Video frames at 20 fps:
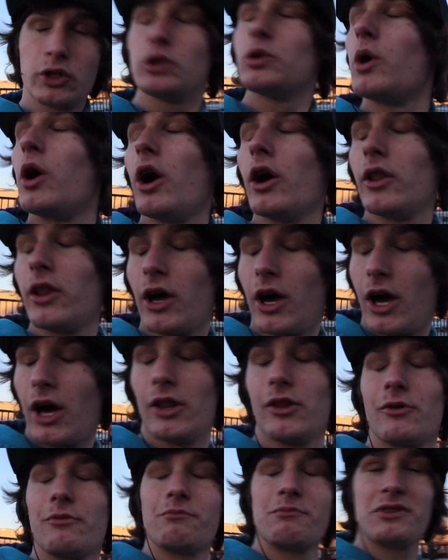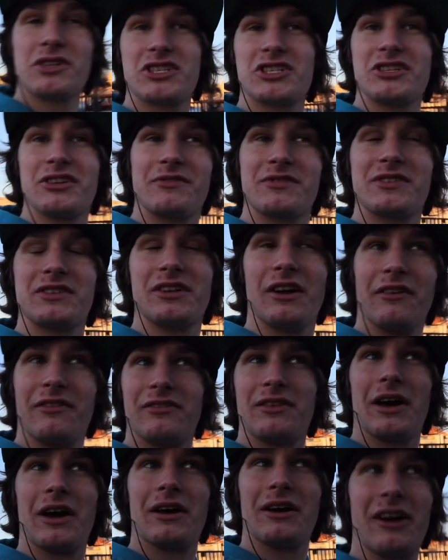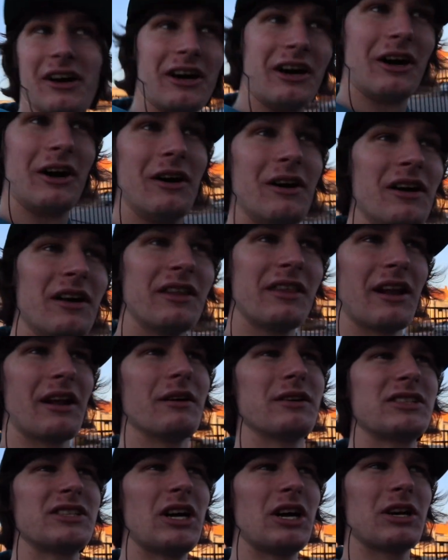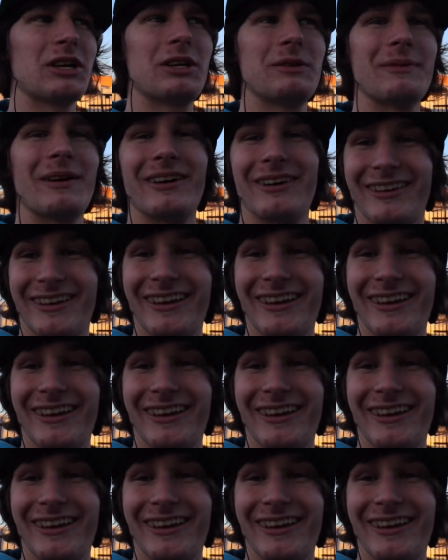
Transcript: do all the other mischief stuff that, uh, that I was talking about.